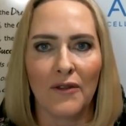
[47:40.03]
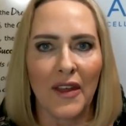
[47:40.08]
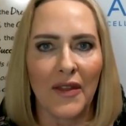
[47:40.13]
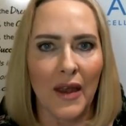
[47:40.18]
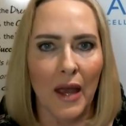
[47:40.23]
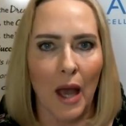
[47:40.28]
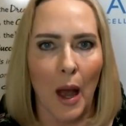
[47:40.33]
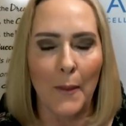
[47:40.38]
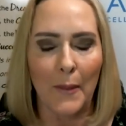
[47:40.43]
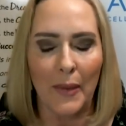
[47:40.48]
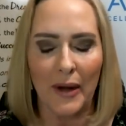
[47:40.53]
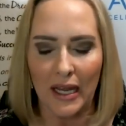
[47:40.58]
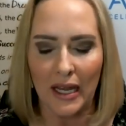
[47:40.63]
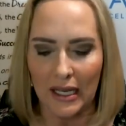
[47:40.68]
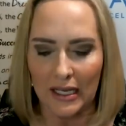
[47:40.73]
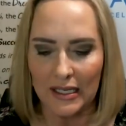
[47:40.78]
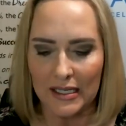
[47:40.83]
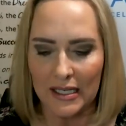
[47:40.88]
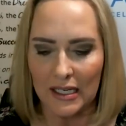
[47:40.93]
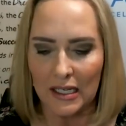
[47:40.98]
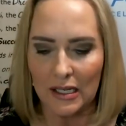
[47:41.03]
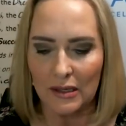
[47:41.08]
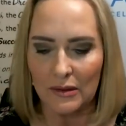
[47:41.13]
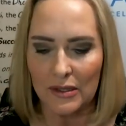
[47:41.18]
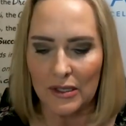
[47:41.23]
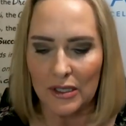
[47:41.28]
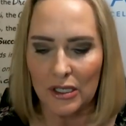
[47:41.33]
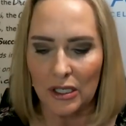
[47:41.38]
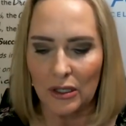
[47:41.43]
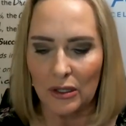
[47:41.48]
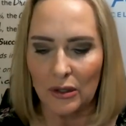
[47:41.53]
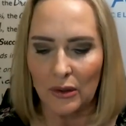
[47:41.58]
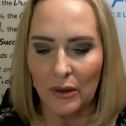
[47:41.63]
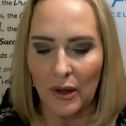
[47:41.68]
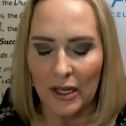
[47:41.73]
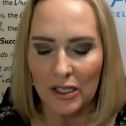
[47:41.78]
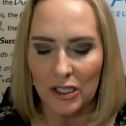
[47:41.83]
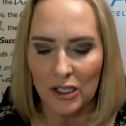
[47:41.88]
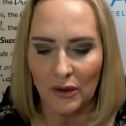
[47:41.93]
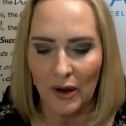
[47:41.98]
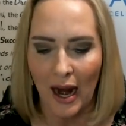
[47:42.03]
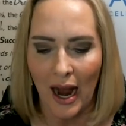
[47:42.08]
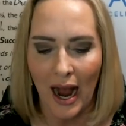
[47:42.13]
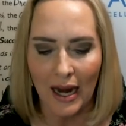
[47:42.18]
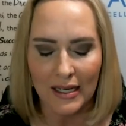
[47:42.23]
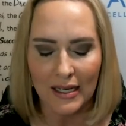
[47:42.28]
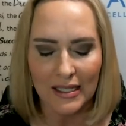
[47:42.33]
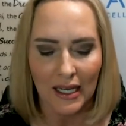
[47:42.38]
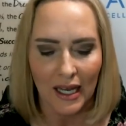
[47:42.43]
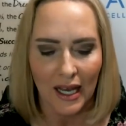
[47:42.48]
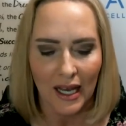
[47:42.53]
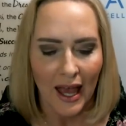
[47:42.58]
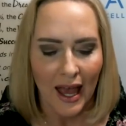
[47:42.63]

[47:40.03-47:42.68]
that the company continues to attract.